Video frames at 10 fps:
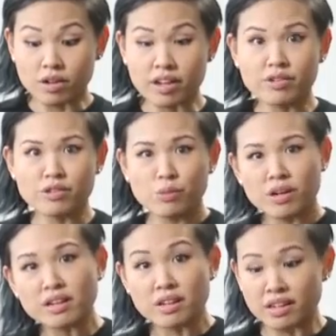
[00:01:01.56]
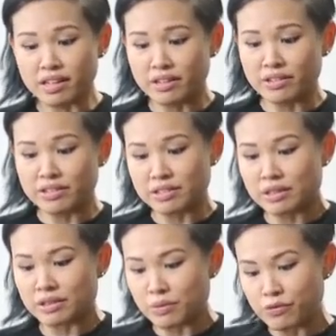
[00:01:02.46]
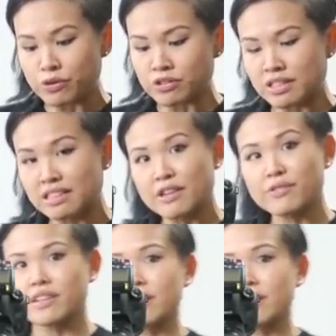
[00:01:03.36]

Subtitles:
Okay, so what I got here is the food still life